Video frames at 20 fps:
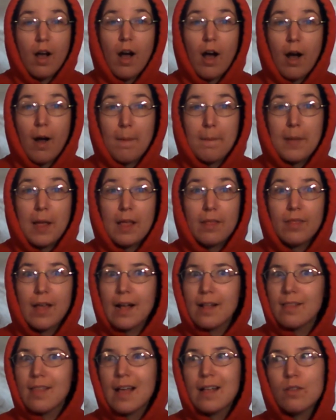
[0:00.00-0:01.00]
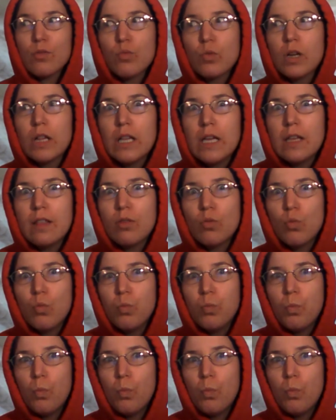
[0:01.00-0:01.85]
And that's really the